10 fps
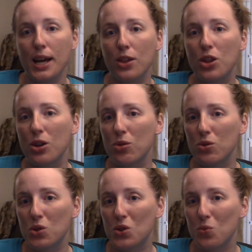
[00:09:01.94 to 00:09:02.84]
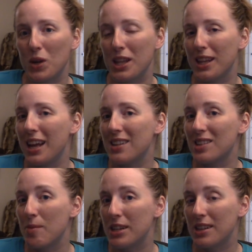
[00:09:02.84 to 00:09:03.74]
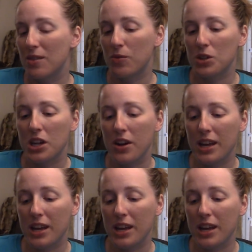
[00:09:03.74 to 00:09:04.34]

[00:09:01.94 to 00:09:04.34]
Those, when the last time I did them for Terry and